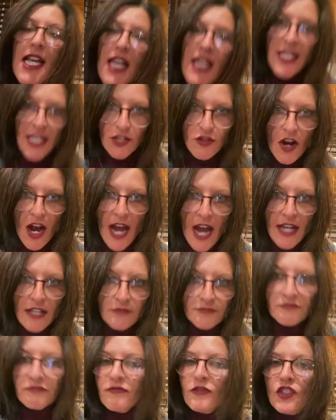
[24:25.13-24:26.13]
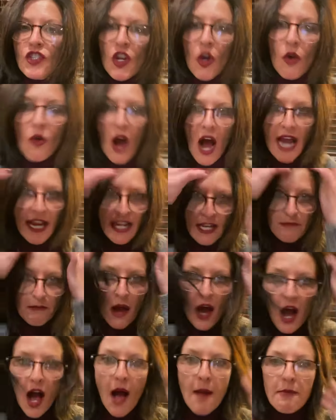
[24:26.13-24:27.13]
They dry. So I can
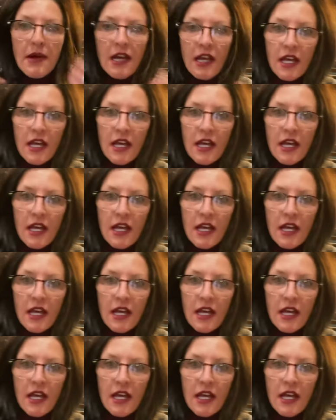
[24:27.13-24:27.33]
mop.